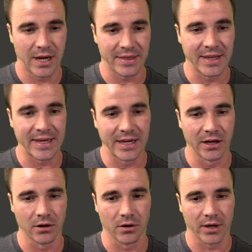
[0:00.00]

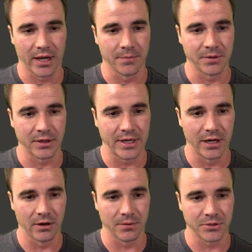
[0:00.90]
here, okay, up till
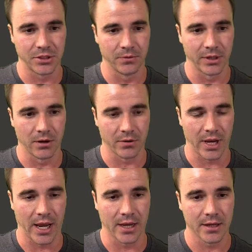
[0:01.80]
here I was doing
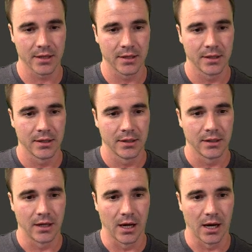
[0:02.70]
okay.
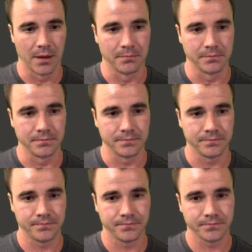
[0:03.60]
And
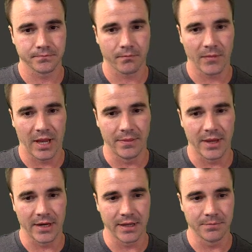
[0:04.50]

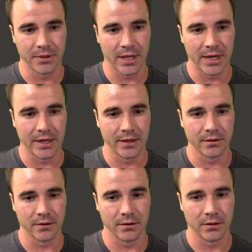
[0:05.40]
then he
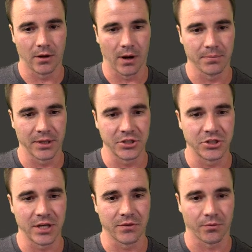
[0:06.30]
played, no, I played
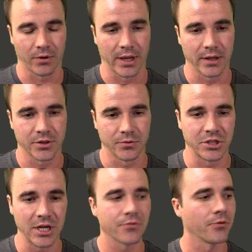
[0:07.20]
g3. So
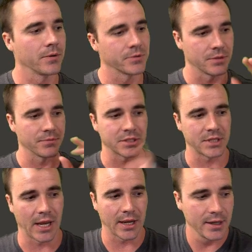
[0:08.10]
g3 was a
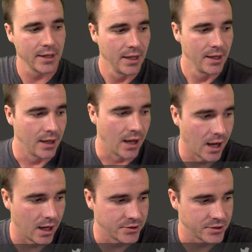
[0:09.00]
mistake
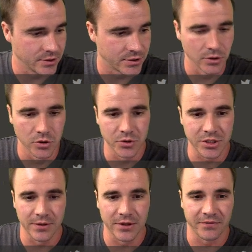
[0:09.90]
to
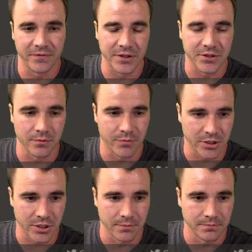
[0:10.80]
loosen the defense of the
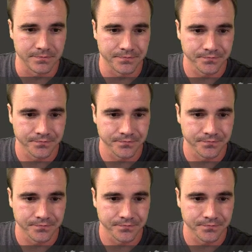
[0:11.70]
bishop.